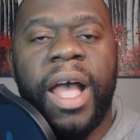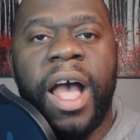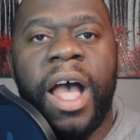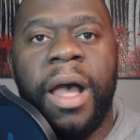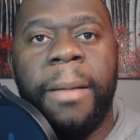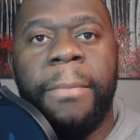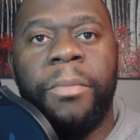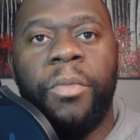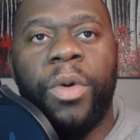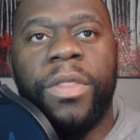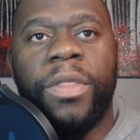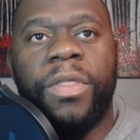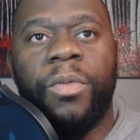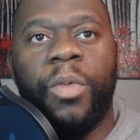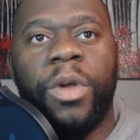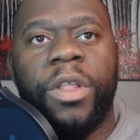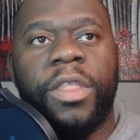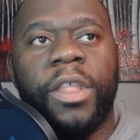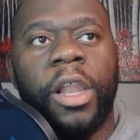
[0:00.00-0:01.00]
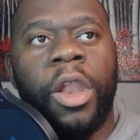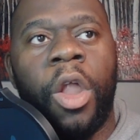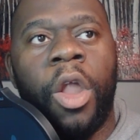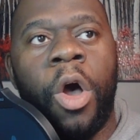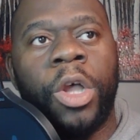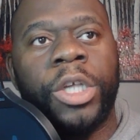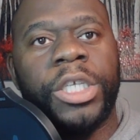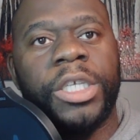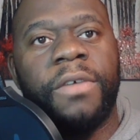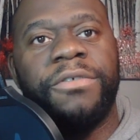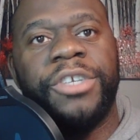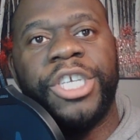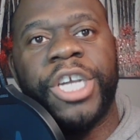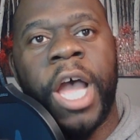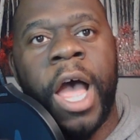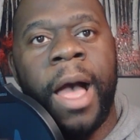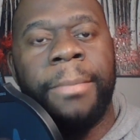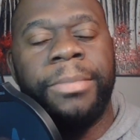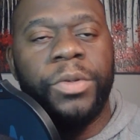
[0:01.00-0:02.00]
um, with with the loss of
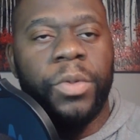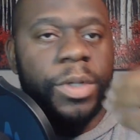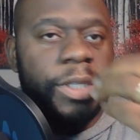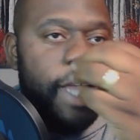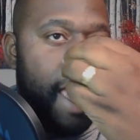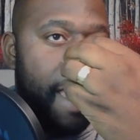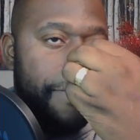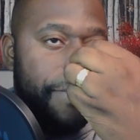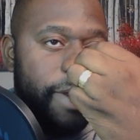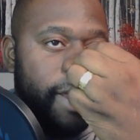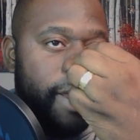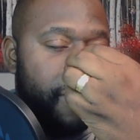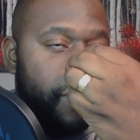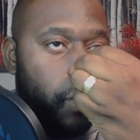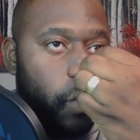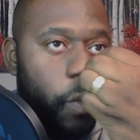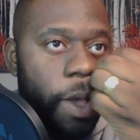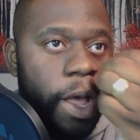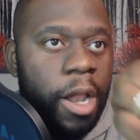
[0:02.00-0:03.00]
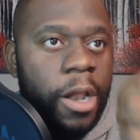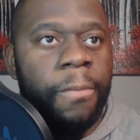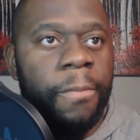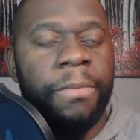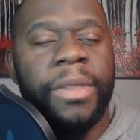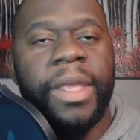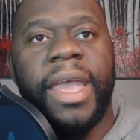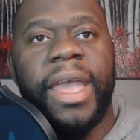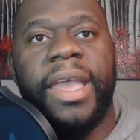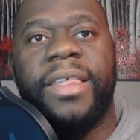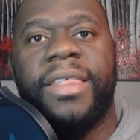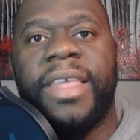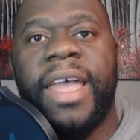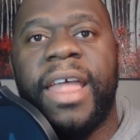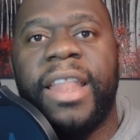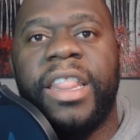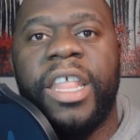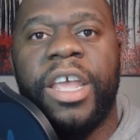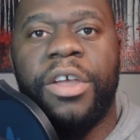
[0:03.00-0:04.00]
jobs, what's happening as well is
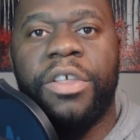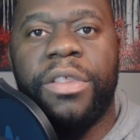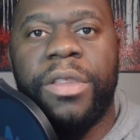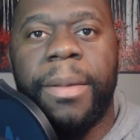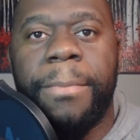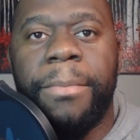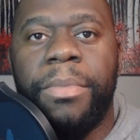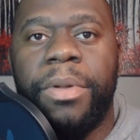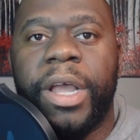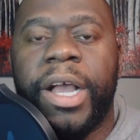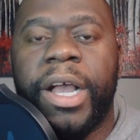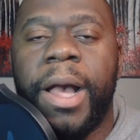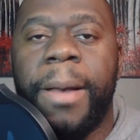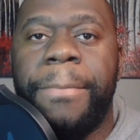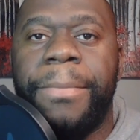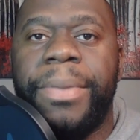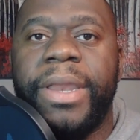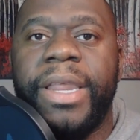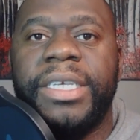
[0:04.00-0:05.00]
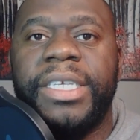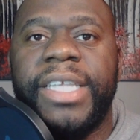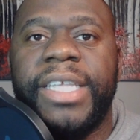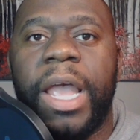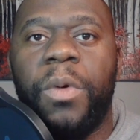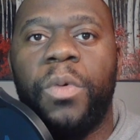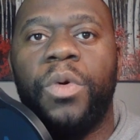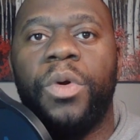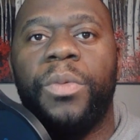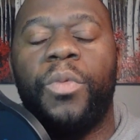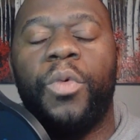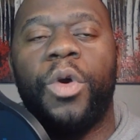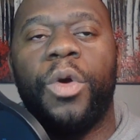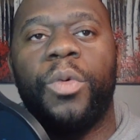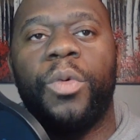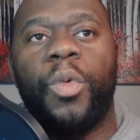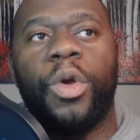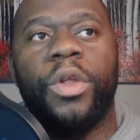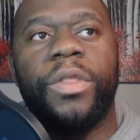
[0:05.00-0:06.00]
that there's the, the companies that were,
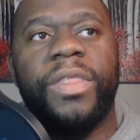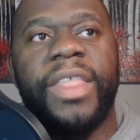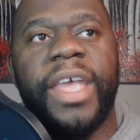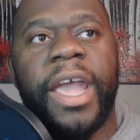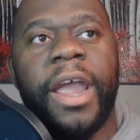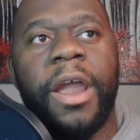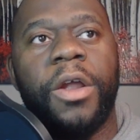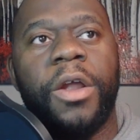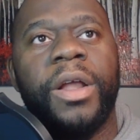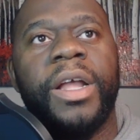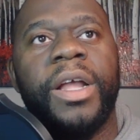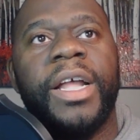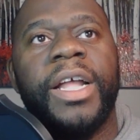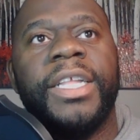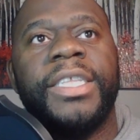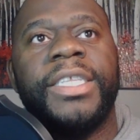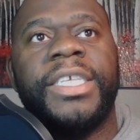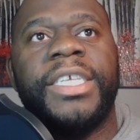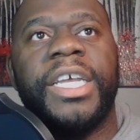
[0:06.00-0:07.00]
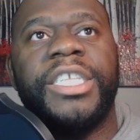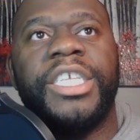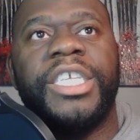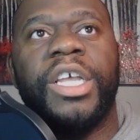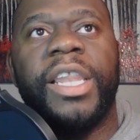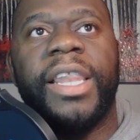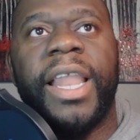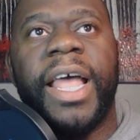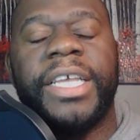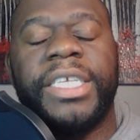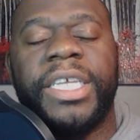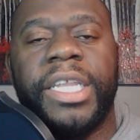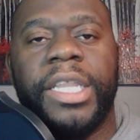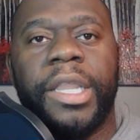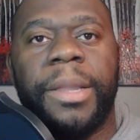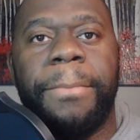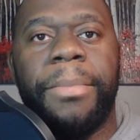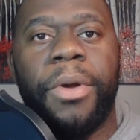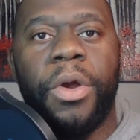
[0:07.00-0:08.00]
were were there to to
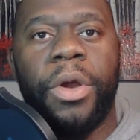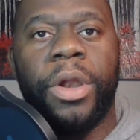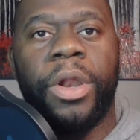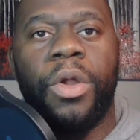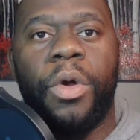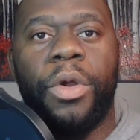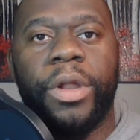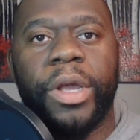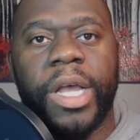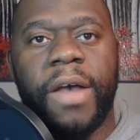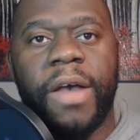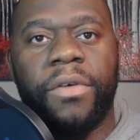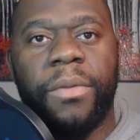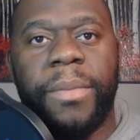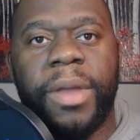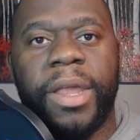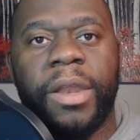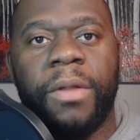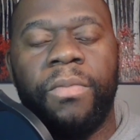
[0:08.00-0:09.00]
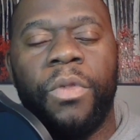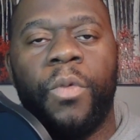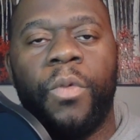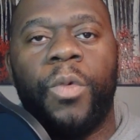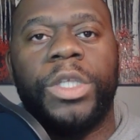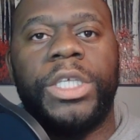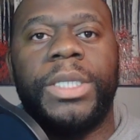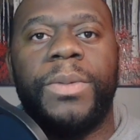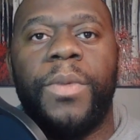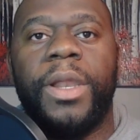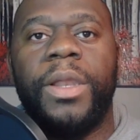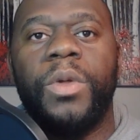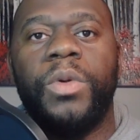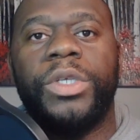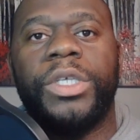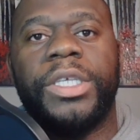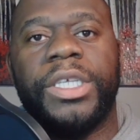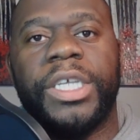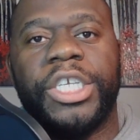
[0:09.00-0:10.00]
lessen the burden on the government. When someone
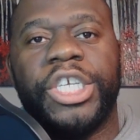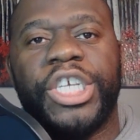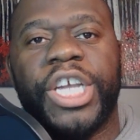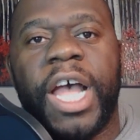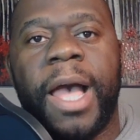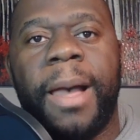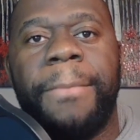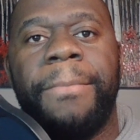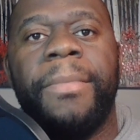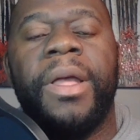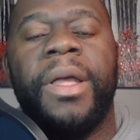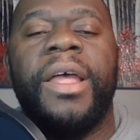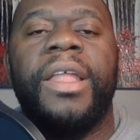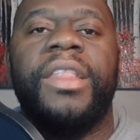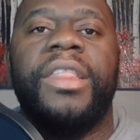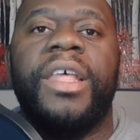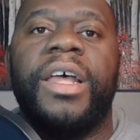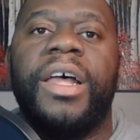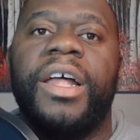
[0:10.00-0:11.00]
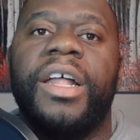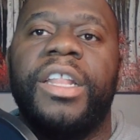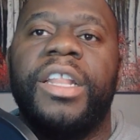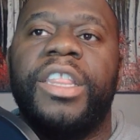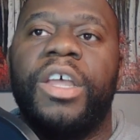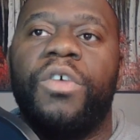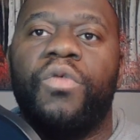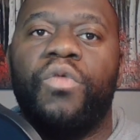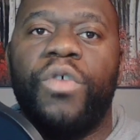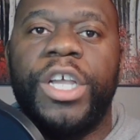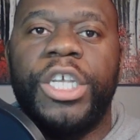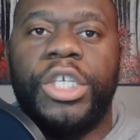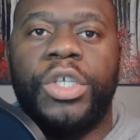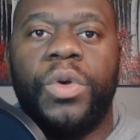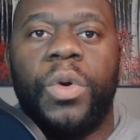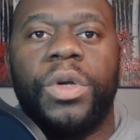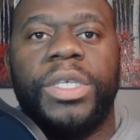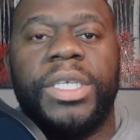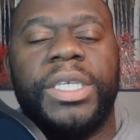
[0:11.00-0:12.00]
loses a job, the the
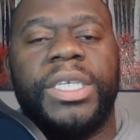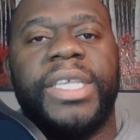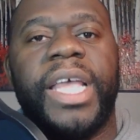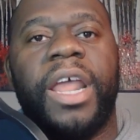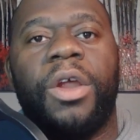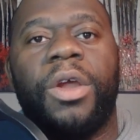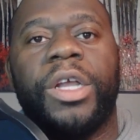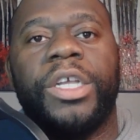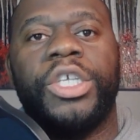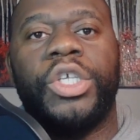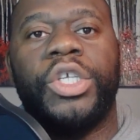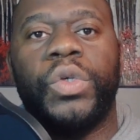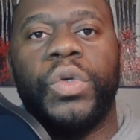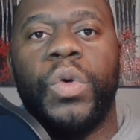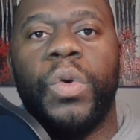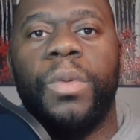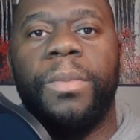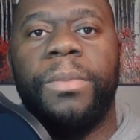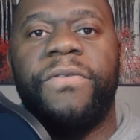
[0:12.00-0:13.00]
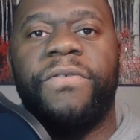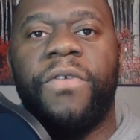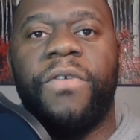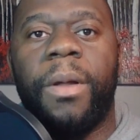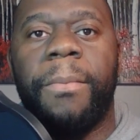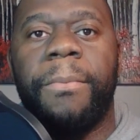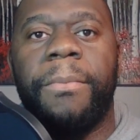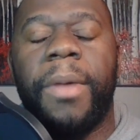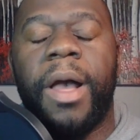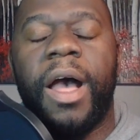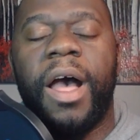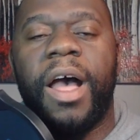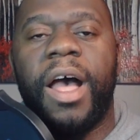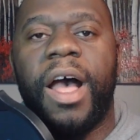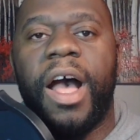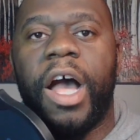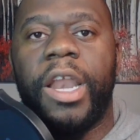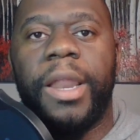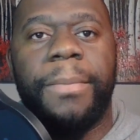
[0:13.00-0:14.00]
resources that are consumed from
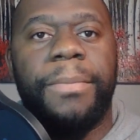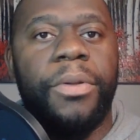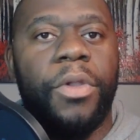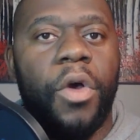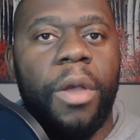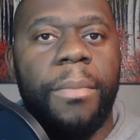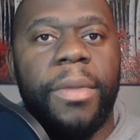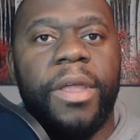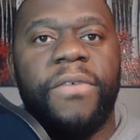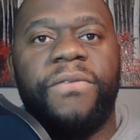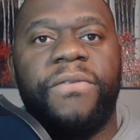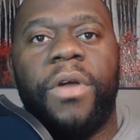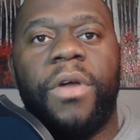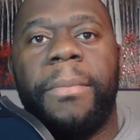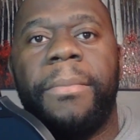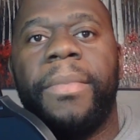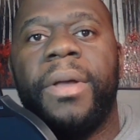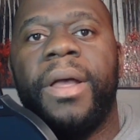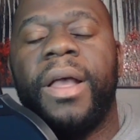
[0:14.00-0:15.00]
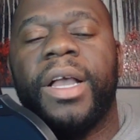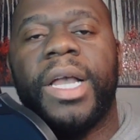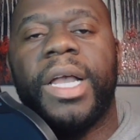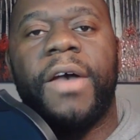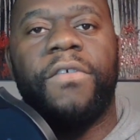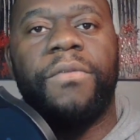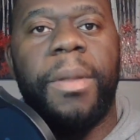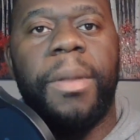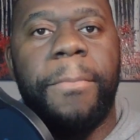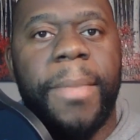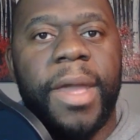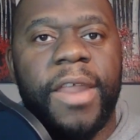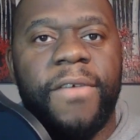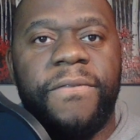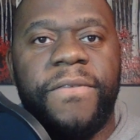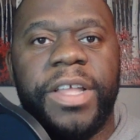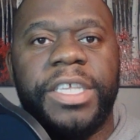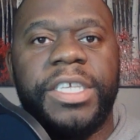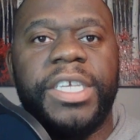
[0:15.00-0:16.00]
uh, unemployment from government
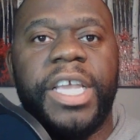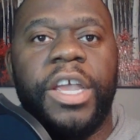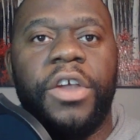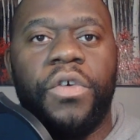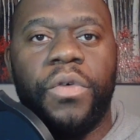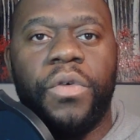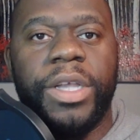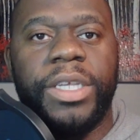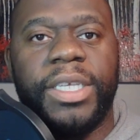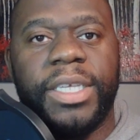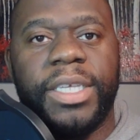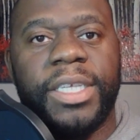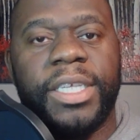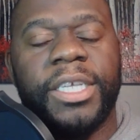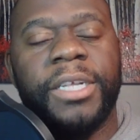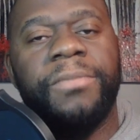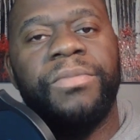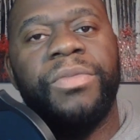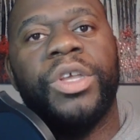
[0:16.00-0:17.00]
benefits increases.